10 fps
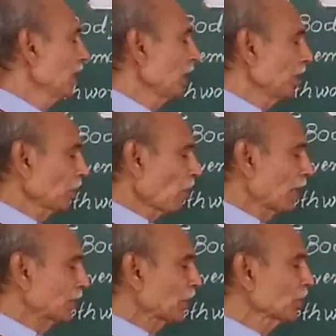It
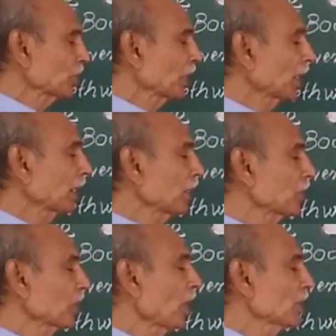also
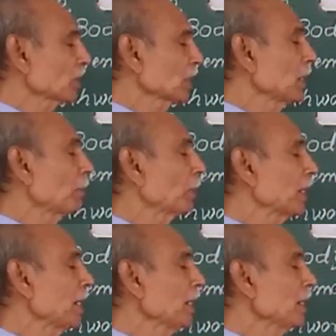secretes a
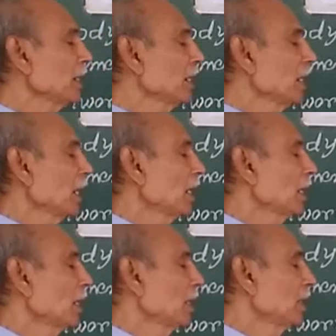slippery
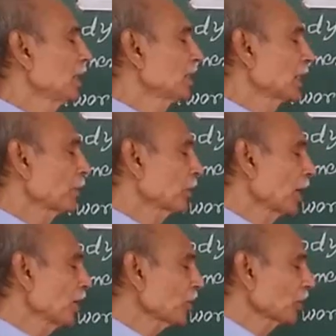
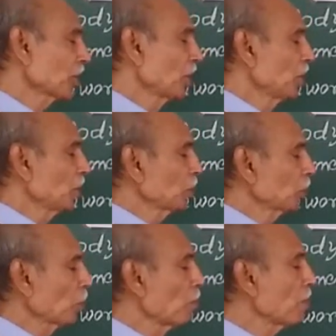substance
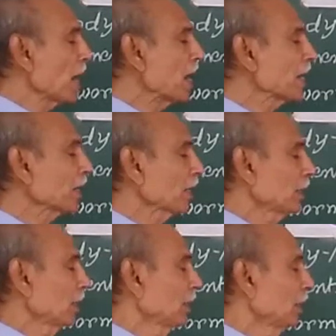to
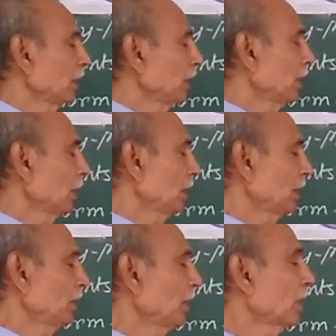make
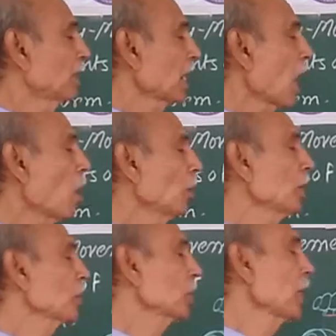the
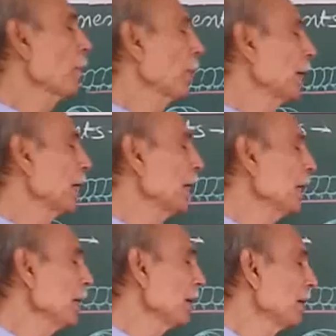ground
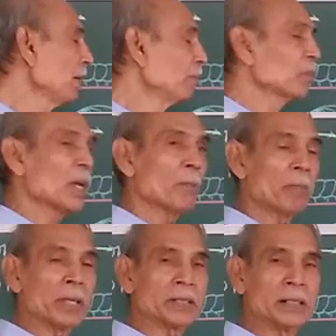slippery,
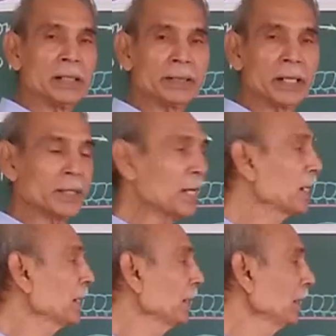
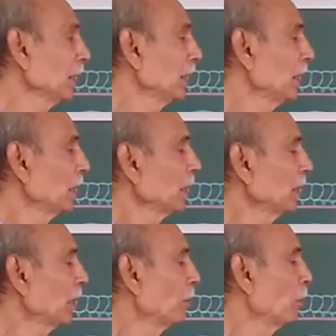facilitating
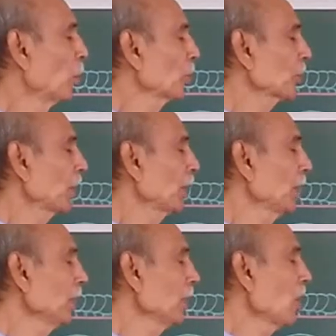the
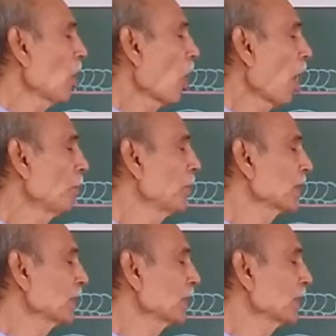motion of the